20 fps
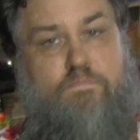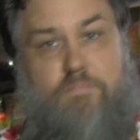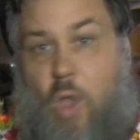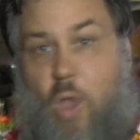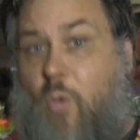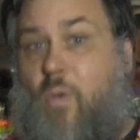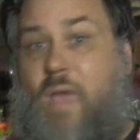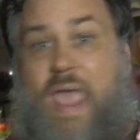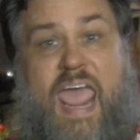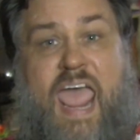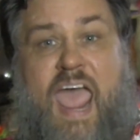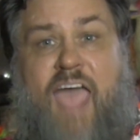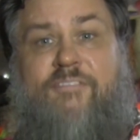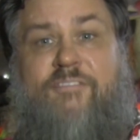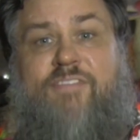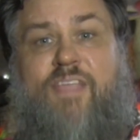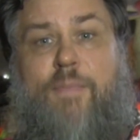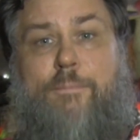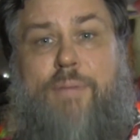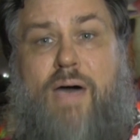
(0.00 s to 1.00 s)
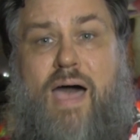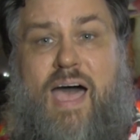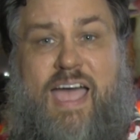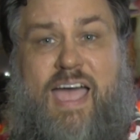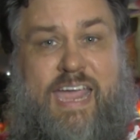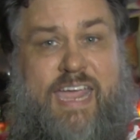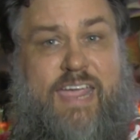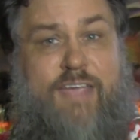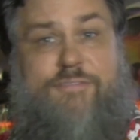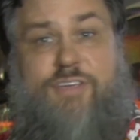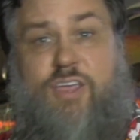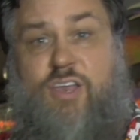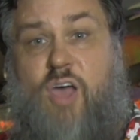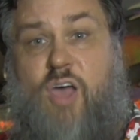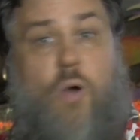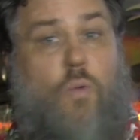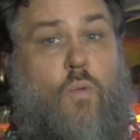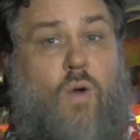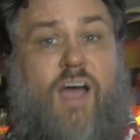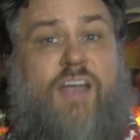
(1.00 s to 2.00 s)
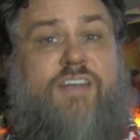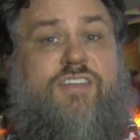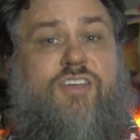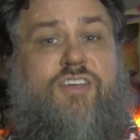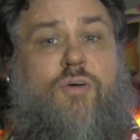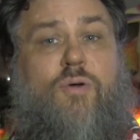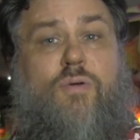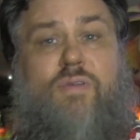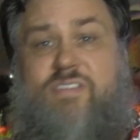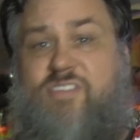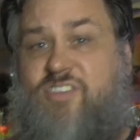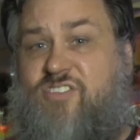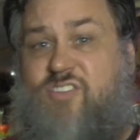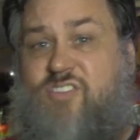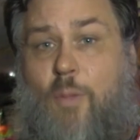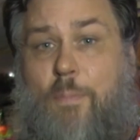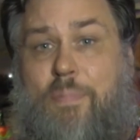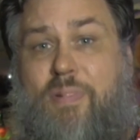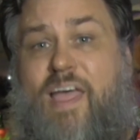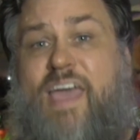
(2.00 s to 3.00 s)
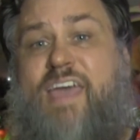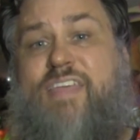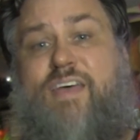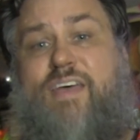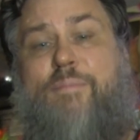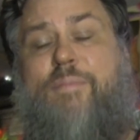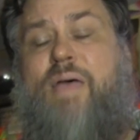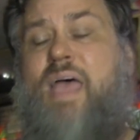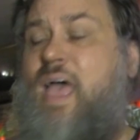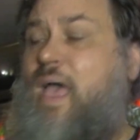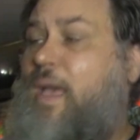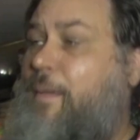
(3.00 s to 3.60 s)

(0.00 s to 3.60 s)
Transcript: don't have to buy if you don't want to still play them,